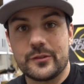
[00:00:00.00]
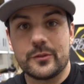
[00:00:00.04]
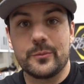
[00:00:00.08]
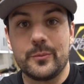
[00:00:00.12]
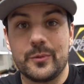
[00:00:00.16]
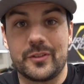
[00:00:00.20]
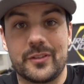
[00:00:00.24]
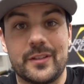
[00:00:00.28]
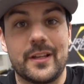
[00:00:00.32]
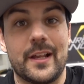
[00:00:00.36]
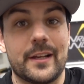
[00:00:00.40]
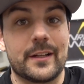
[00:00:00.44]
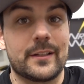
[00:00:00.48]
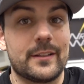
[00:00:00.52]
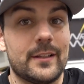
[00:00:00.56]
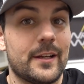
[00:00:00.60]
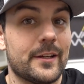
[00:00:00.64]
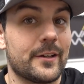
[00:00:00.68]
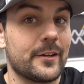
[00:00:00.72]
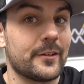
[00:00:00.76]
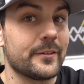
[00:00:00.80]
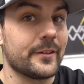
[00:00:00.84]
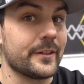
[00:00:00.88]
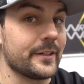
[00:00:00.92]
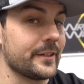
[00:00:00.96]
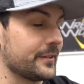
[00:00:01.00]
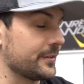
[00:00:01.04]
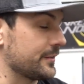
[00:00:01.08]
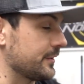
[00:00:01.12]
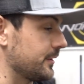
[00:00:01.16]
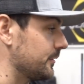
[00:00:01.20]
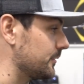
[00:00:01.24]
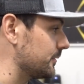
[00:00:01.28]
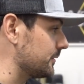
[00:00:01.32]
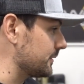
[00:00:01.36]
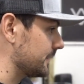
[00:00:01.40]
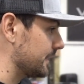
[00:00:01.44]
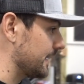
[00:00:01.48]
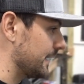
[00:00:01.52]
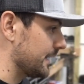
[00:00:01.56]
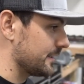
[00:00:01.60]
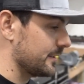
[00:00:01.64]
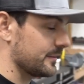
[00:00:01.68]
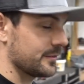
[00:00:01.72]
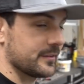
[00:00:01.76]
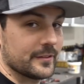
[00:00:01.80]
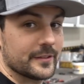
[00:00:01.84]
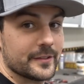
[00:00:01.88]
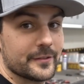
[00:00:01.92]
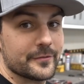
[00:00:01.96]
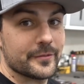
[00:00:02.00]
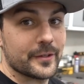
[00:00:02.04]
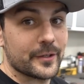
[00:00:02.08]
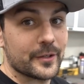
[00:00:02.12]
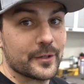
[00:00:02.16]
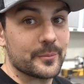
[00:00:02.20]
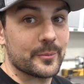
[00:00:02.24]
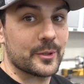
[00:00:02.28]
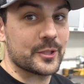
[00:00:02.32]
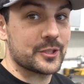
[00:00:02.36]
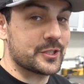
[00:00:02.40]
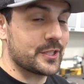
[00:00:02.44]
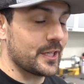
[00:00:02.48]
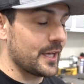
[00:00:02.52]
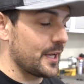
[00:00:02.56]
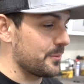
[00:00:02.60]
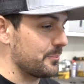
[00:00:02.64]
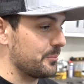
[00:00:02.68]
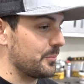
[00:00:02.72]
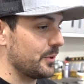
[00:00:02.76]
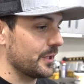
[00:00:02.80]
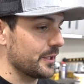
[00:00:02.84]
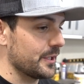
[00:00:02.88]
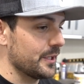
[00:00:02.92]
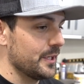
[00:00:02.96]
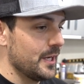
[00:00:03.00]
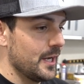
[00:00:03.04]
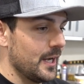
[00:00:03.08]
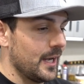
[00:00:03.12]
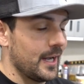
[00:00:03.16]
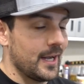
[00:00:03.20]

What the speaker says: it's almost 9 o'clock already. So yeah, it doesn't leave very much time, but